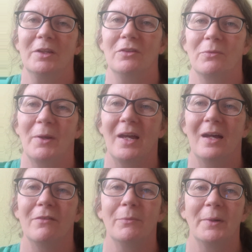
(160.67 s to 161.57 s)
use about
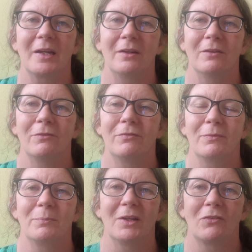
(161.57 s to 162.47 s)
half a bucket of
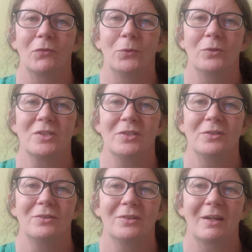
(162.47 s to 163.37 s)
+4
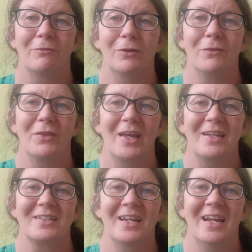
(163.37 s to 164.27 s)
to cover over
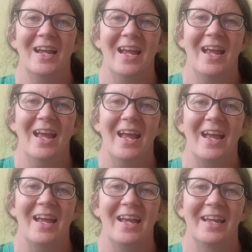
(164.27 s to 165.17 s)
that,
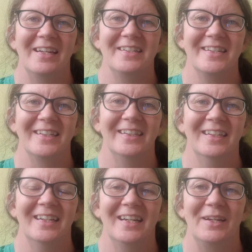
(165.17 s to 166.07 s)
and
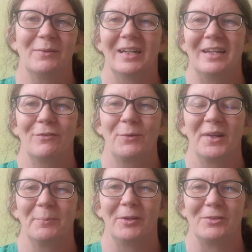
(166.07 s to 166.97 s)
it would leave quite
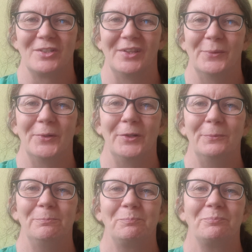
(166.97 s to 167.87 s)
a bulge in the wall.
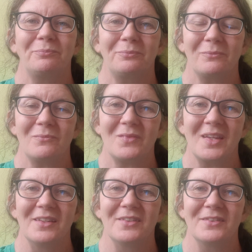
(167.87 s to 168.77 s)

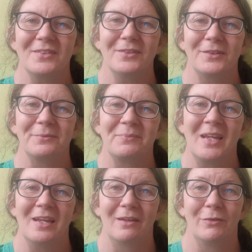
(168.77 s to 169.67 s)
So,
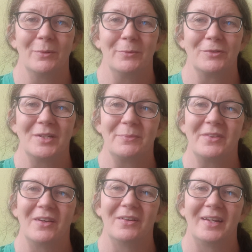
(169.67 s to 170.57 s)
if you want more tips
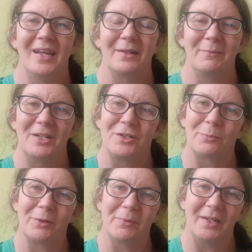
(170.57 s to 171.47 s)
on how to manage your
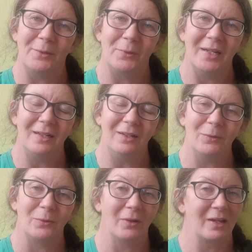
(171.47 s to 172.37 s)
property
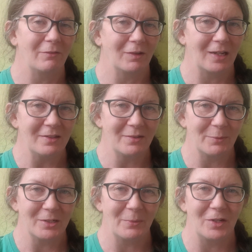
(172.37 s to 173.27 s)
well, or even get
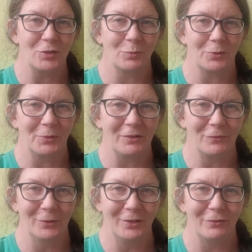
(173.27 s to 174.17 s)
someone to manage your property
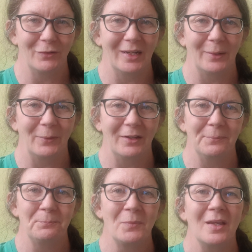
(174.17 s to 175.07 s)
for you really
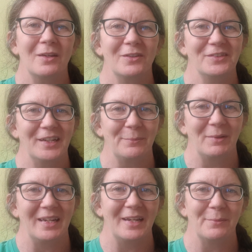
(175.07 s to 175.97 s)
well, contact
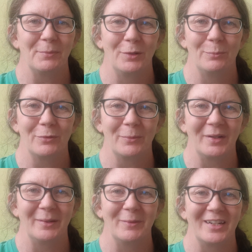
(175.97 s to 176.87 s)
me at Bloom
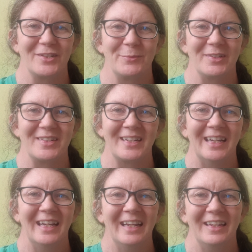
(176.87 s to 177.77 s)
Property Management.
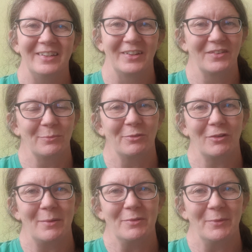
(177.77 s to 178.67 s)
You can
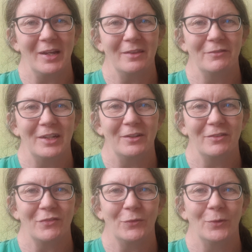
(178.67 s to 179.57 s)
subscribe to my other
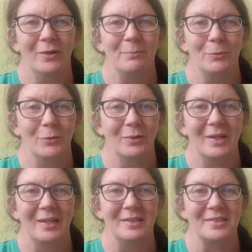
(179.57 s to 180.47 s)
videos for more
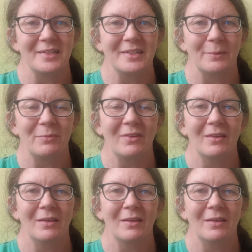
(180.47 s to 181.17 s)
hints and tips